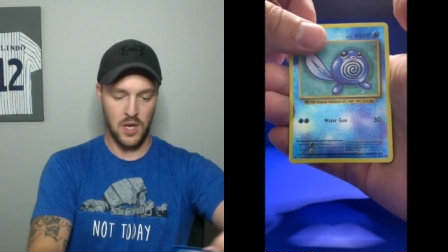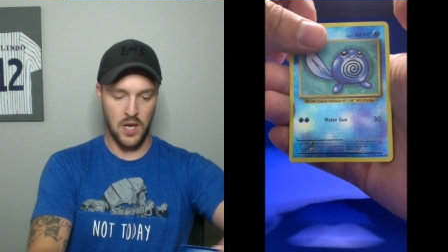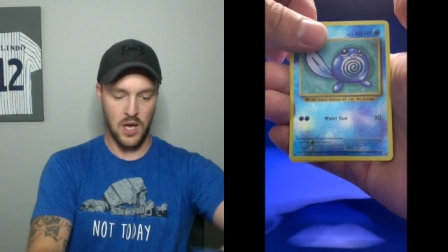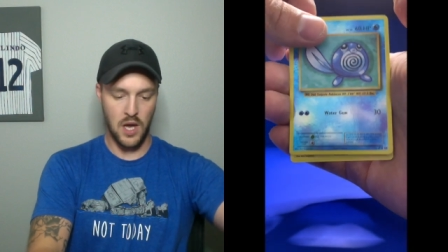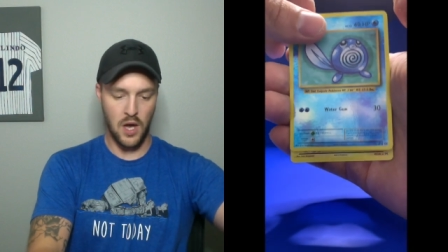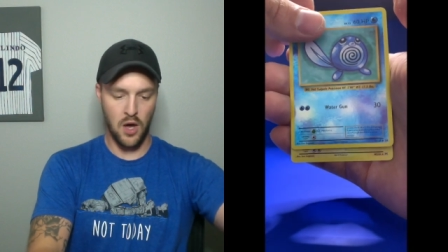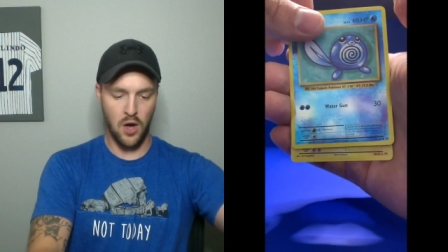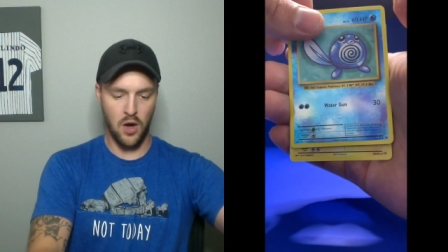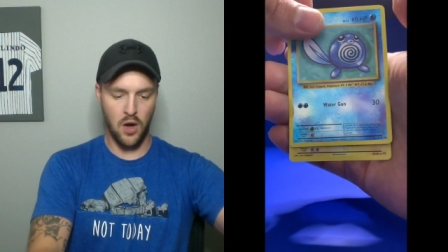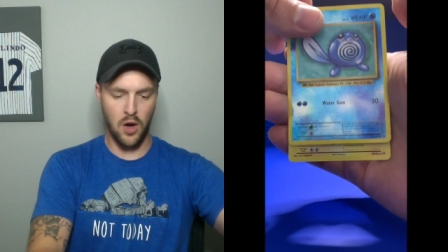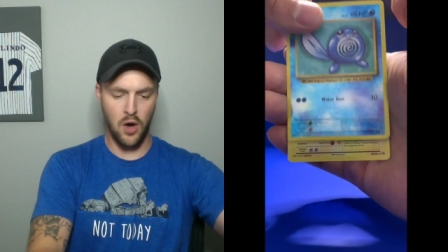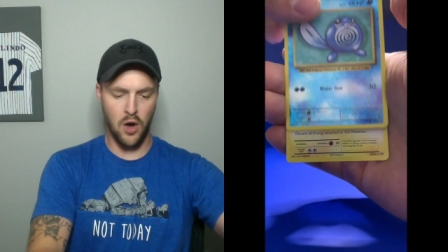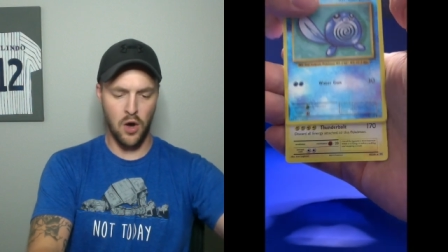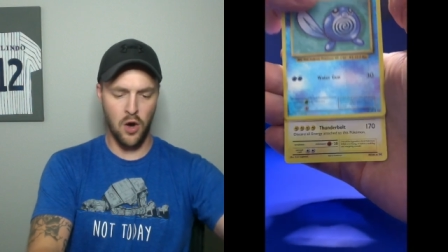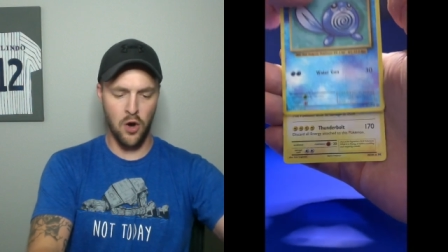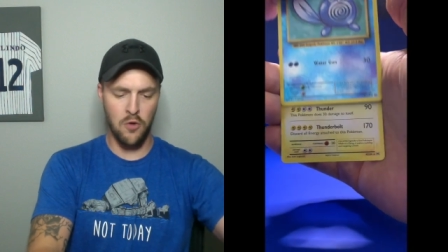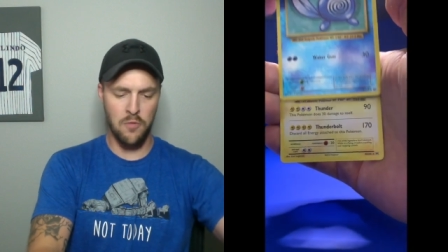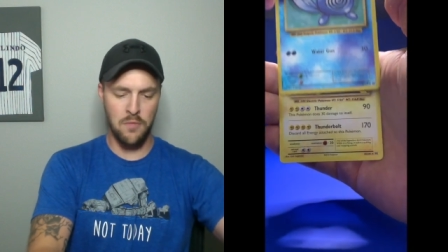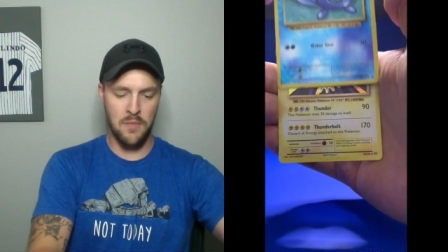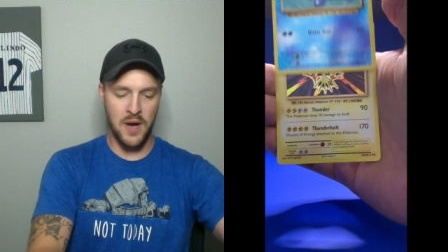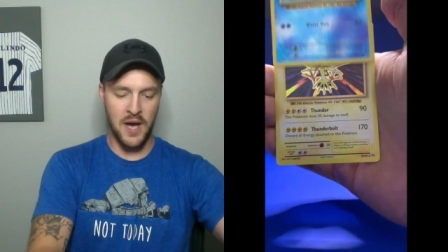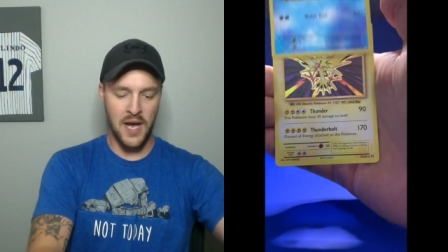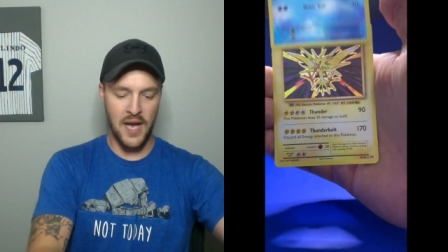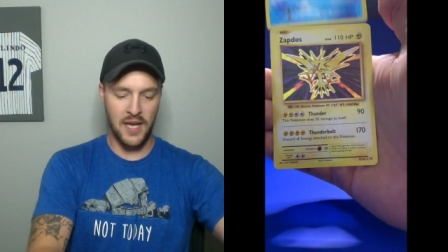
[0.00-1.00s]

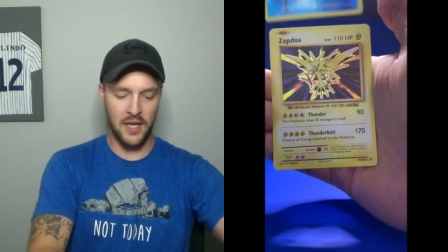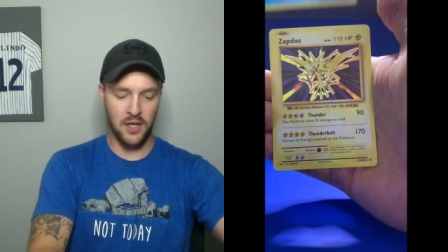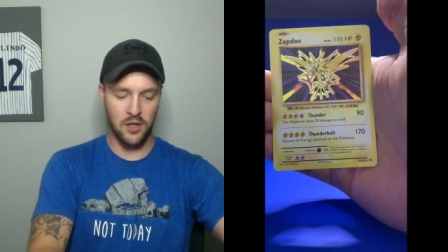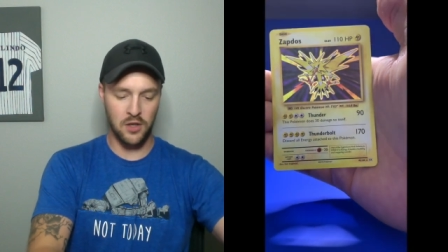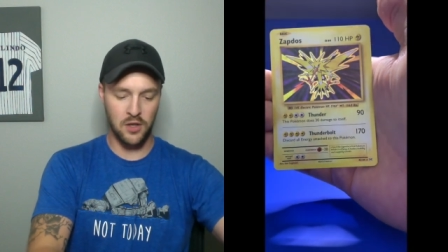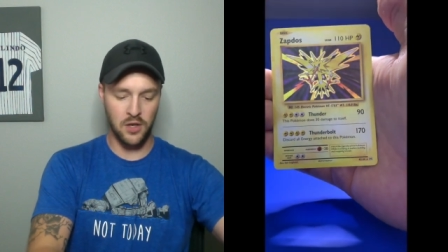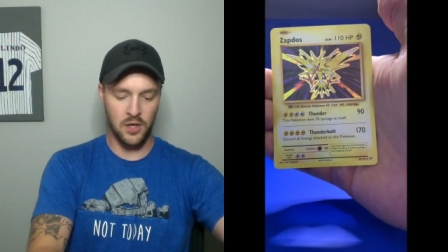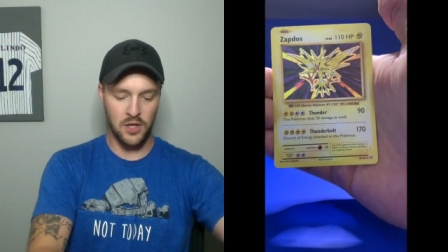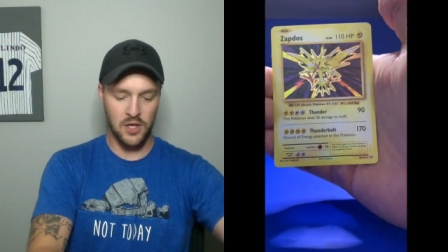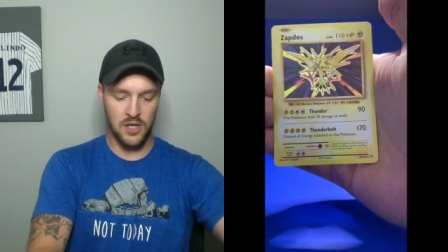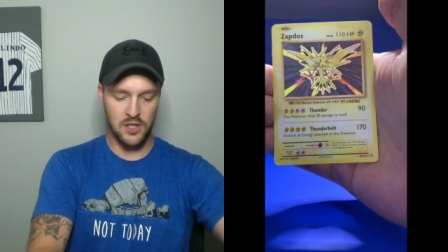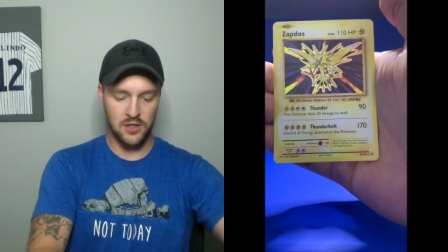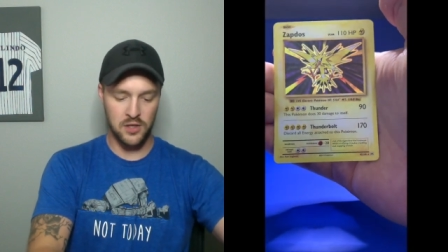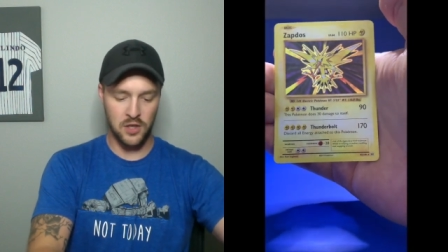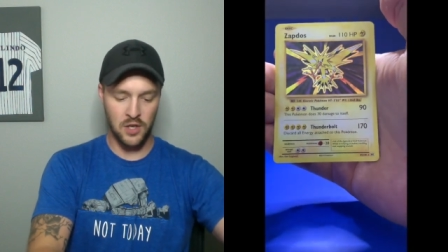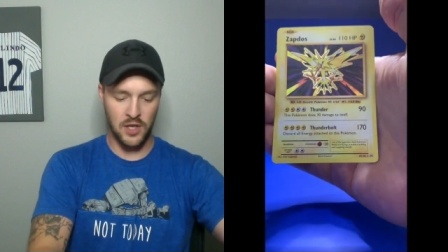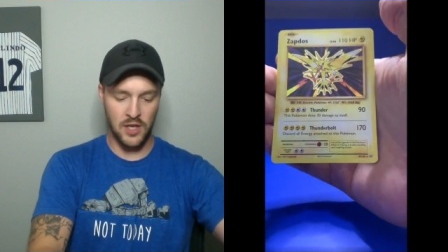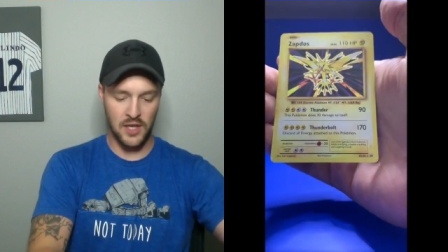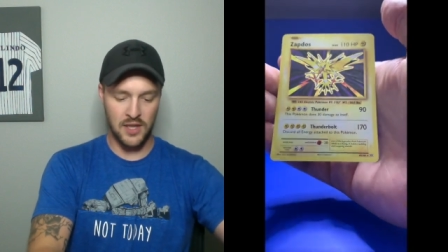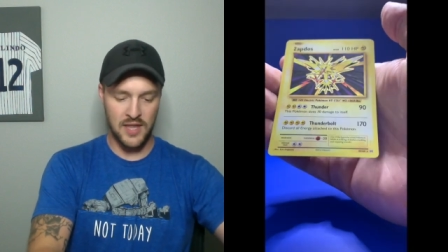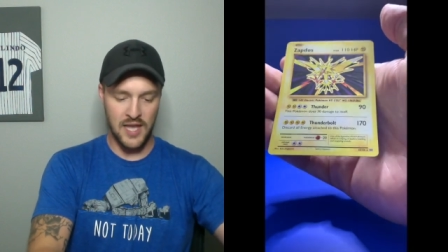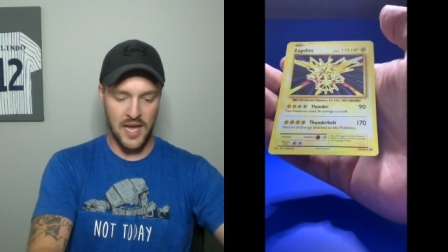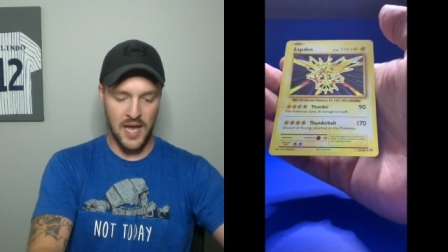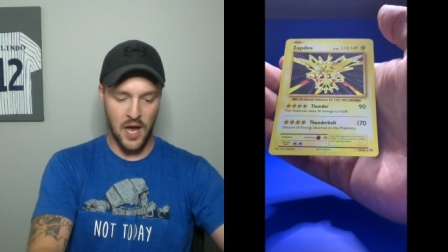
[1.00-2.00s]
Oh my goodness, look
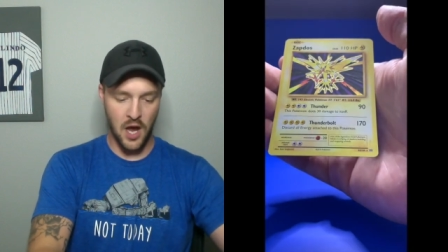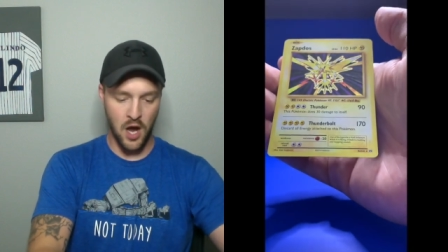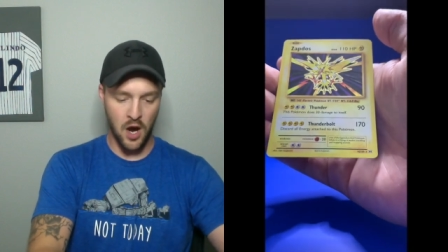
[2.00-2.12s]
at that